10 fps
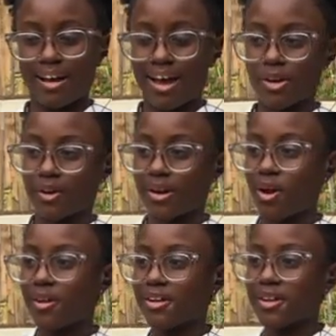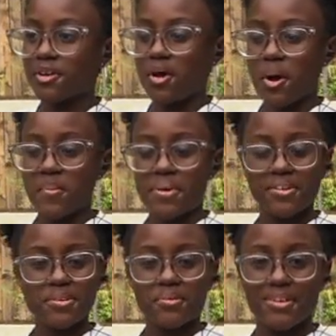I don't know, I call it a knob. I
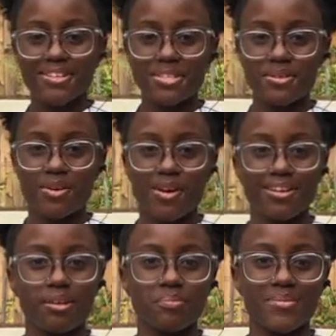don't know what else you'd call it.